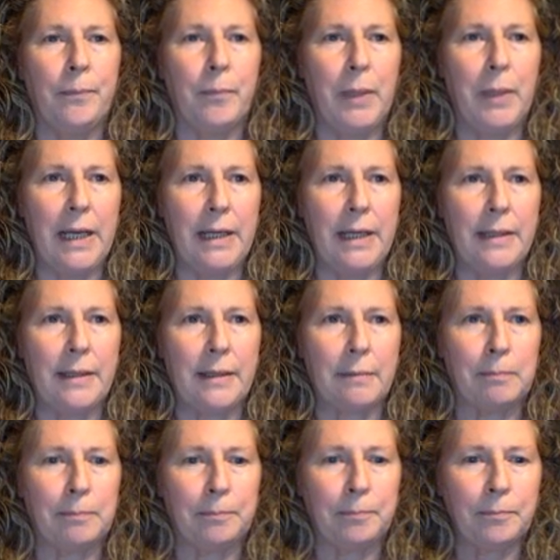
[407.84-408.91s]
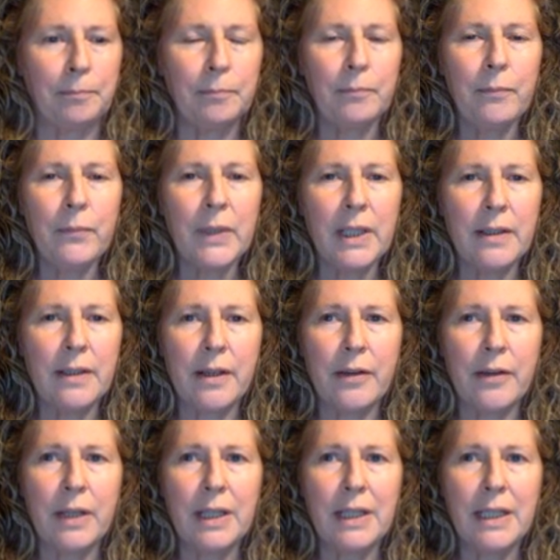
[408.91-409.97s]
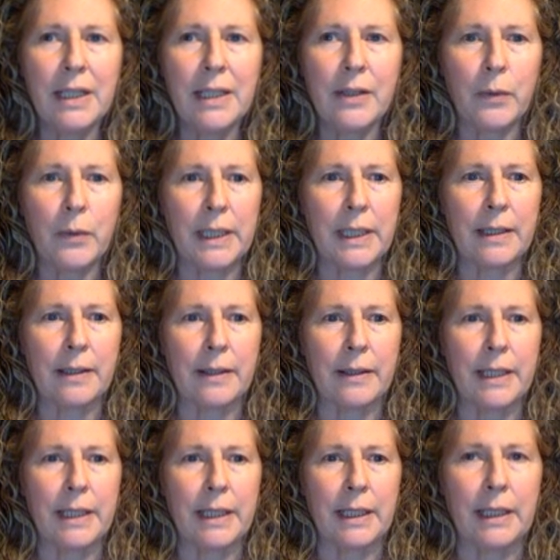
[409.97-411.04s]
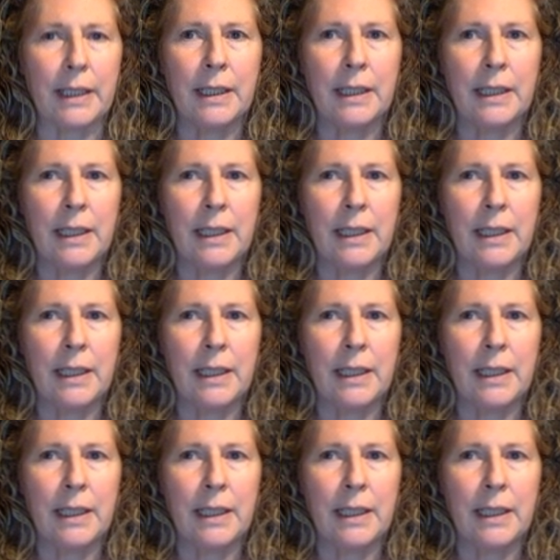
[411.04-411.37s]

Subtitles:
placed. So that is quite exciting.